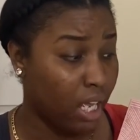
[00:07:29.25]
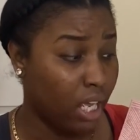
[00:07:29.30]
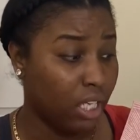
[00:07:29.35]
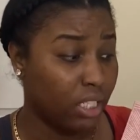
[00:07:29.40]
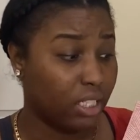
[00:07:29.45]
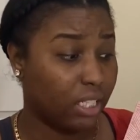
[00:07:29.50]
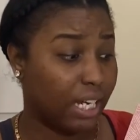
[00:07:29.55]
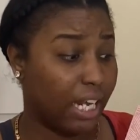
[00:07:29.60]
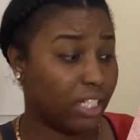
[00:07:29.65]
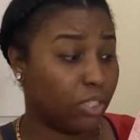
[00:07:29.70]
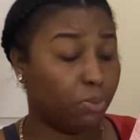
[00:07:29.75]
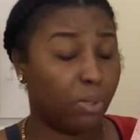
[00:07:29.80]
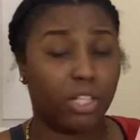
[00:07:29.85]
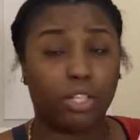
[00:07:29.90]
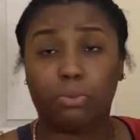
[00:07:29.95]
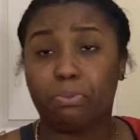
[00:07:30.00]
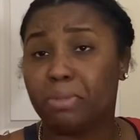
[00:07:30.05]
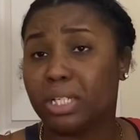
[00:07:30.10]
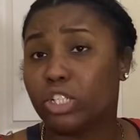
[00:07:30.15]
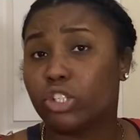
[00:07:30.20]
So that's whether
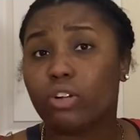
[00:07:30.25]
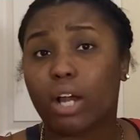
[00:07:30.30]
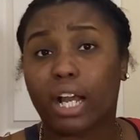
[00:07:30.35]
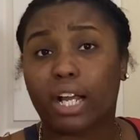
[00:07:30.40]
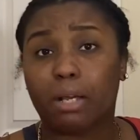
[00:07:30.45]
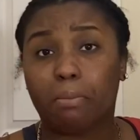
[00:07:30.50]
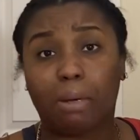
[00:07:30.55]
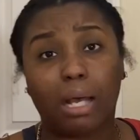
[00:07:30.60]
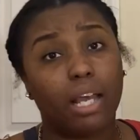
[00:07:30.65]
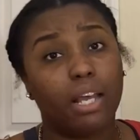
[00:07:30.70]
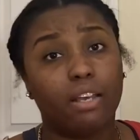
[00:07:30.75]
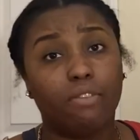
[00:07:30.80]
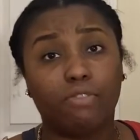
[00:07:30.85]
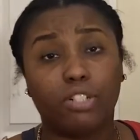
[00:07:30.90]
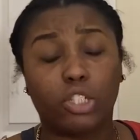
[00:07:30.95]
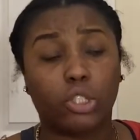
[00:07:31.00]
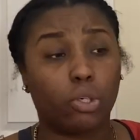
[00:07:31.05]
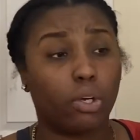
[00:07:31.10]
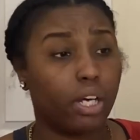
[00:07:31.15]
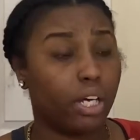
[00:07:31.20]
me tracking my
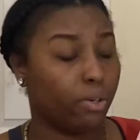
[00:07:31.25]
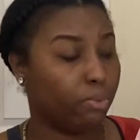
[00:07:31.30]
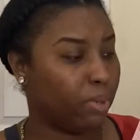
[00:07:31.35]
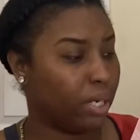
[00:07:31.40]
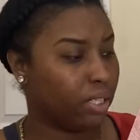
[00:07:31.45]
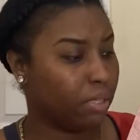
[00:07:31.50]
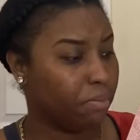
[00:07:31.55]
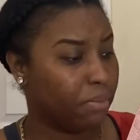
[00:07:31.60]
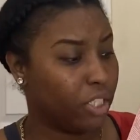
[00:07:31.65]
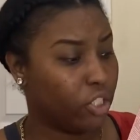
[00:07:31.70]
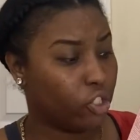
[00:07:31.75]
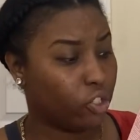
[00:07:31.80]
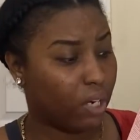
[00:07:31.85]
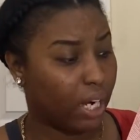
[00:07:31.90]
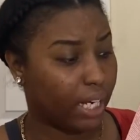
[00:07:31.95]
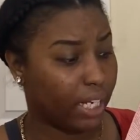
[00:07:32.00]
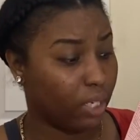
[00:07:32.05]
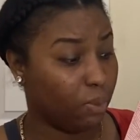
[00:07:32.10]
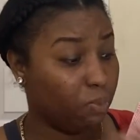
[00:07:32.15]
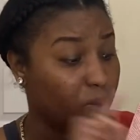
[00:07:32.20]
inventory or whether me
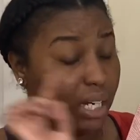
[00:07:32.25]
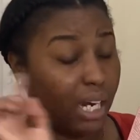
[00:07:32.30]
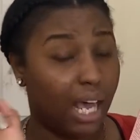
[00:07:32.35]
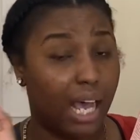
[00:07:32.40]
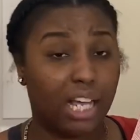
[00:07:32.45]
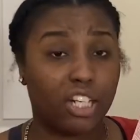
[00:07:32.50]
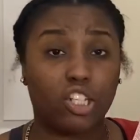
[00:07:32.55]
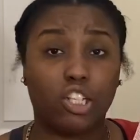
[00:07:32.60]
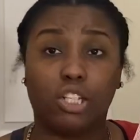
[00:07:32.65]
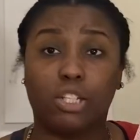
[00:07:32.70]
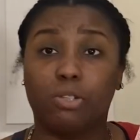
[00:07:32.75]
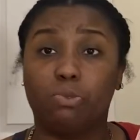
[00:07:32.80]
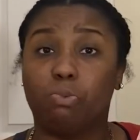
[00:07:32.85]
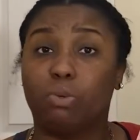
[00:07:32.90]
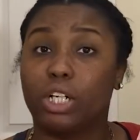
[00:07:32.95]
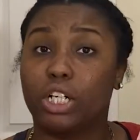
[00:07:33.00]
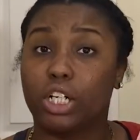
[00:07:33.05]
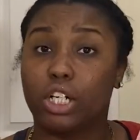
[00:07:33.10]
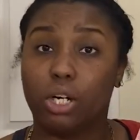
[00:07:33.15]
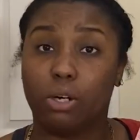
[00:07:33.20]
tracking when I actually
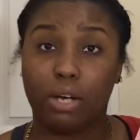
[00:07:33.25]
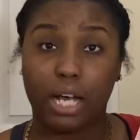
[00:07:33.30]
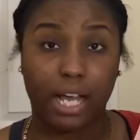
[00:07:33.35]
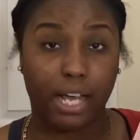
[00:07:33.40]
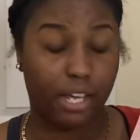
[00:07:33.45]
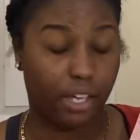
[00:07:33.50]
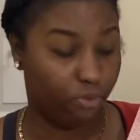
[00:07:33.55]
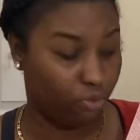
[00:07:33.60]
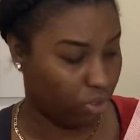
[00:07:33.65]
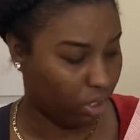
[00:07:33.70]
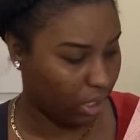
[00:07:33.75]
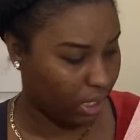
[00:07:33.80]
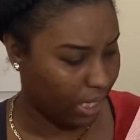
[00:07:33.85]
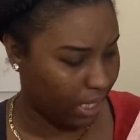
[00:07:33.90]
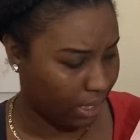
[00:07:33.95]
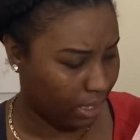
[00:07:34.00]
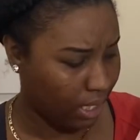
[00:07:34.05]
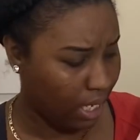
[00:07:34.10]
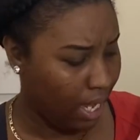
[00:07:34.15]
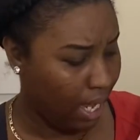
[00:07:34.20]
want to go ahead and release.